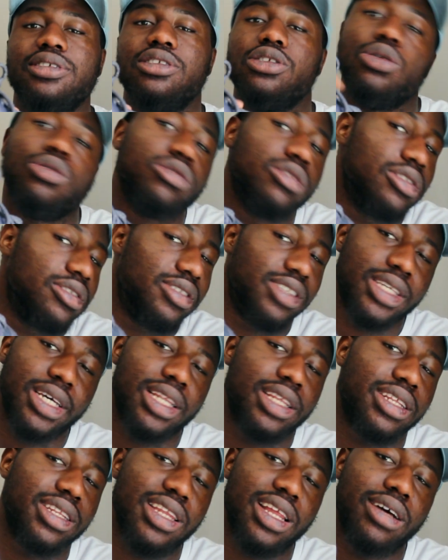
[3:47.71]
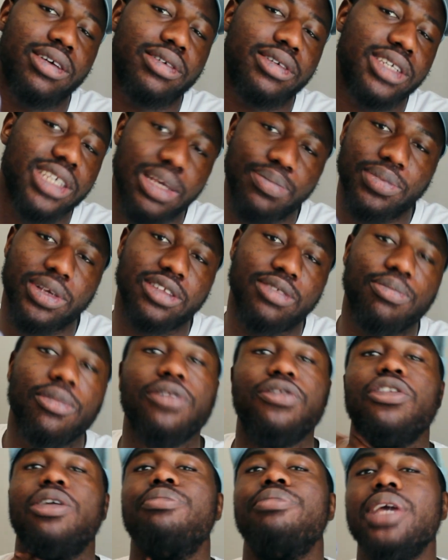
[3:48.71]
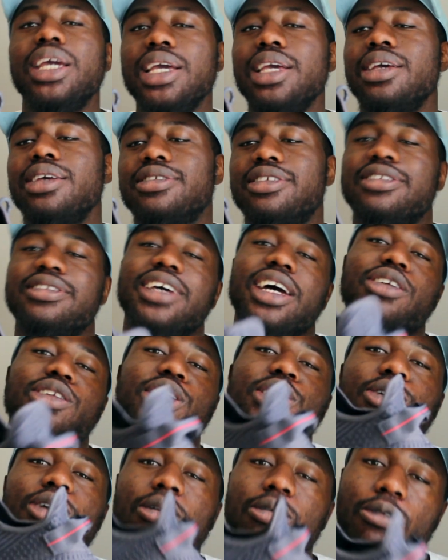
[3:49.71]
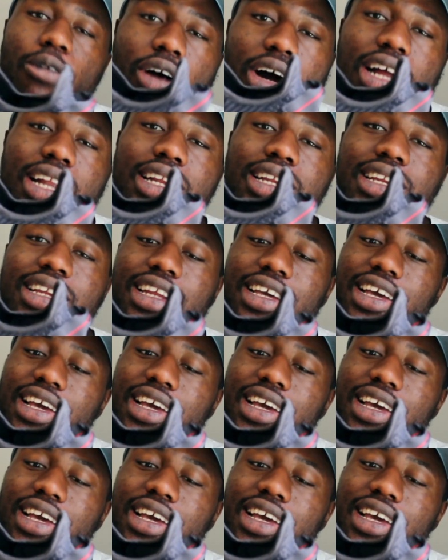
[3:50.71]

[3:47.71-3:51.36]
Don't sell it now, keep it. But for me, since I already got one,